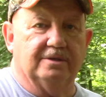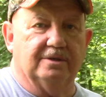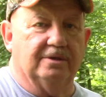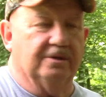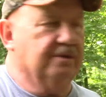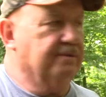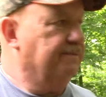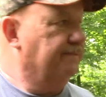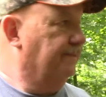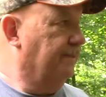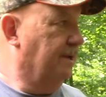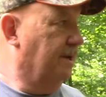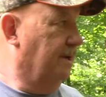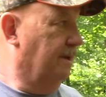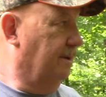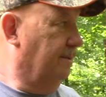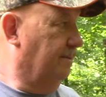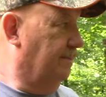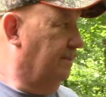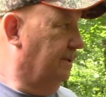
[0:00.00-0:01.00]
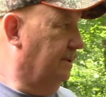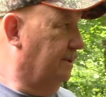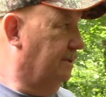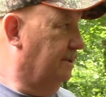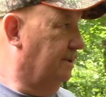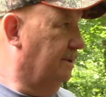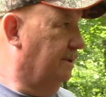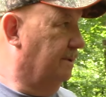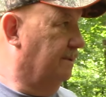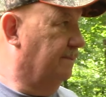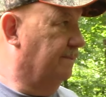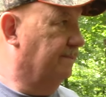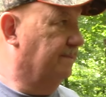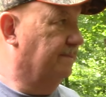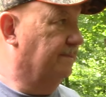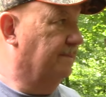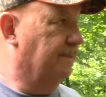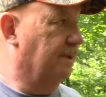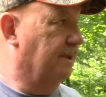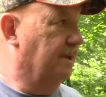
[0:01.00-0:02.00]
but
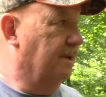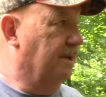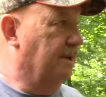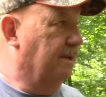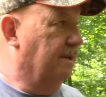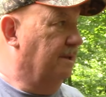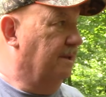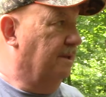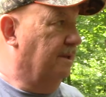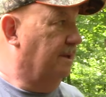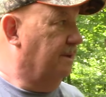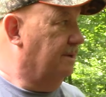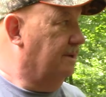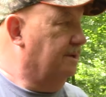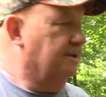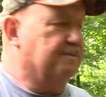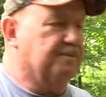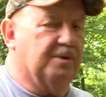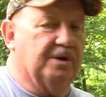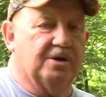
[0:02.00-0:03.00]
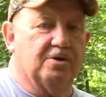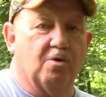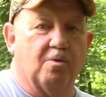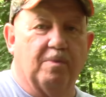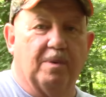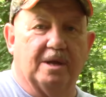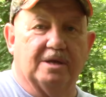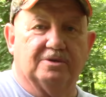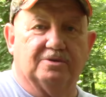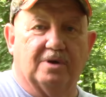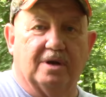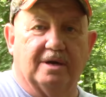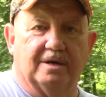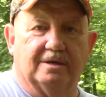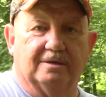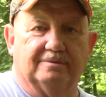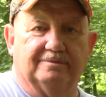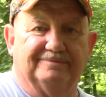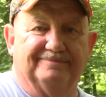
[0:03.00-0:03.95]
it's a pretty cool place right here.